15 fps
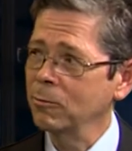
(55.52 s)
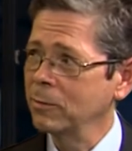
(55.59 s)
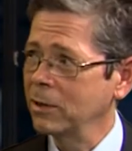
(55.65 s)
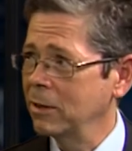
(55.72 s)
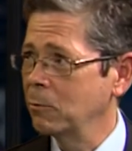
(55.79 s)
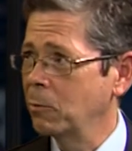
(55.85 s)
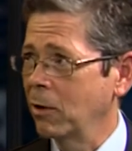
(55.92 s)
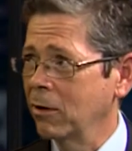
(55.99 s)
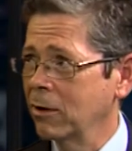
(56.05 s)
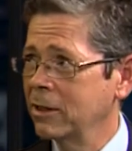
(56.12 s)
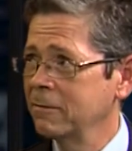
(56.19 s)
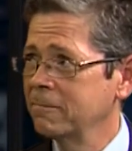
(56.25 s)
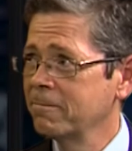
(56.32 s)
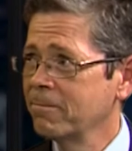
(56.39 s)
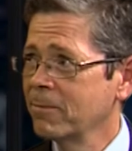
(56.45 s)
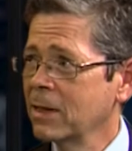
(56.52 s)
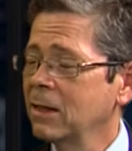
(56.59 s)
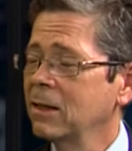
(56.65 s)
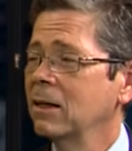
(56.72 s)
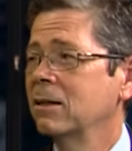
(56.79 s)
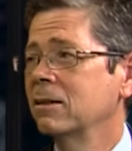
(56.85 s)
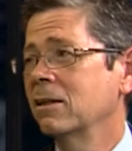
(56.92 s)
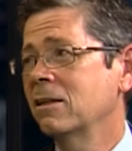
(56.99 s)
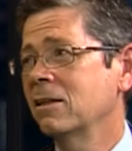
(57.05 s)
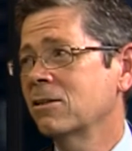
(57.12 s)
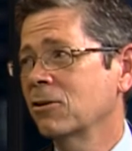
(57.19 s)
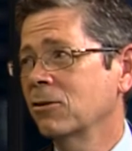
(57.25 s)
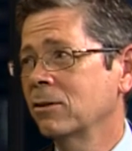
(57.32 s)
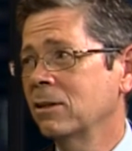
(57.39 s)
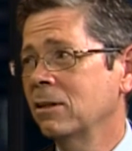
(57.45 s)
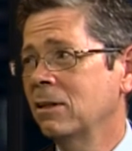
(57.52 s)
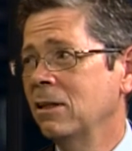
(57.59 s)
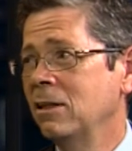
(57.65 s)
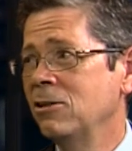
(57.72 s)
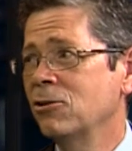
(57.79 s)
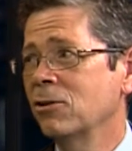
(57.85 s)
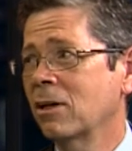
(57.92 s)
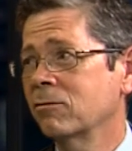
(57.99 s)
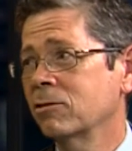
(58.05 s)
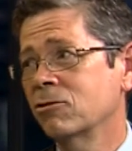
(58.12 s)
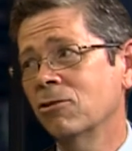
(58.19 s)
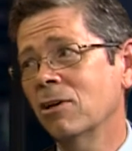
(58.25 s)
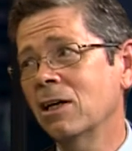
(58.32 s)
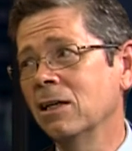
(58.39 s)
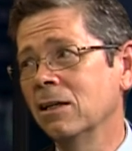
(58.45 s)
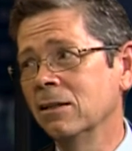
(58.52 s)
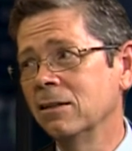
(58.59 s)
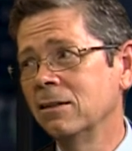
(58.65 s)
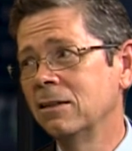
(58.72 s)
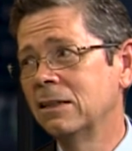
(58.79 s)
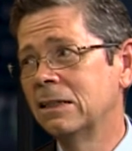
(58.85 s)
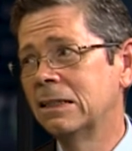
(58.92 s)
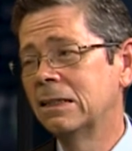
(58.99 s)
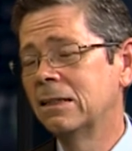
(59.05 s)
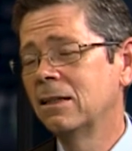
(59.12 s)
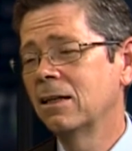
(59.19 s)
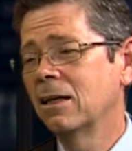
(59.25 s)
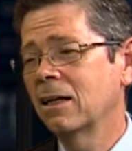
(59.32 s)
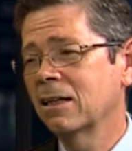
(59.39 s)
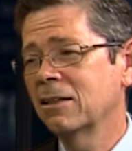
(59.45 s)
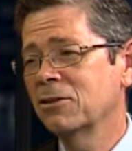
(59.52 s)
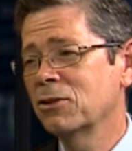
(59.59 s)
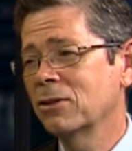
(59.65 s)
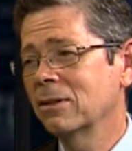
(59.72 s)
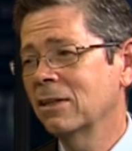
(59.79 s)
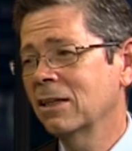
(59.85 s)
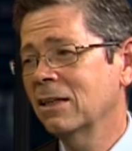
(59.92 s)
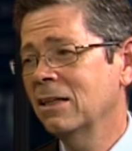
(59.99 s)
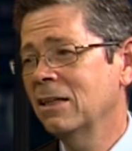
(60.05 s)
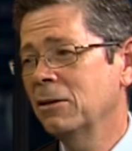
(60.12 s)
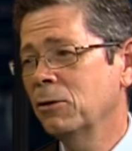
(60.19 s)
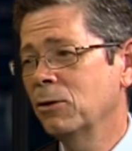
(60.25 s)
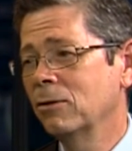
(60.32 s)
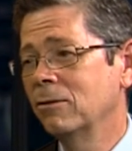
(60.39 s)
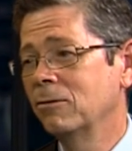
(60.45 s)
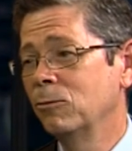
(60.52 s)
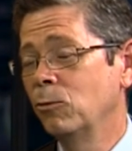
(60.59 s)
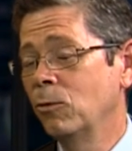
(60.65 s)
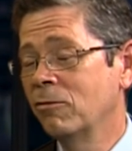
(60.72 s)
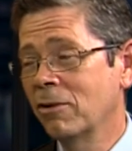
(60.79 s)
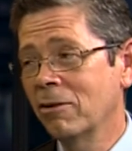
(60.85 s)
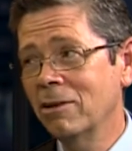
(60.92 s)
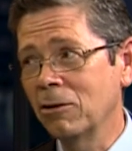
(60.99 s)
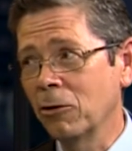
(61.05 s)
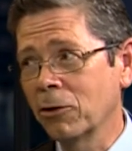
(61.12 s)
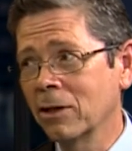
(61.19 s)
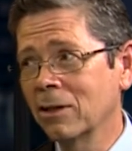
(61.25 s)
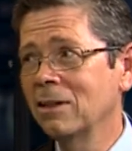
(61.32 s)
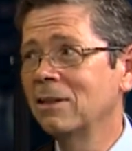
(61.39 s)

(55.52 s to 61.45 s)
nearby, and they decided he should have a trade. And they were very lucky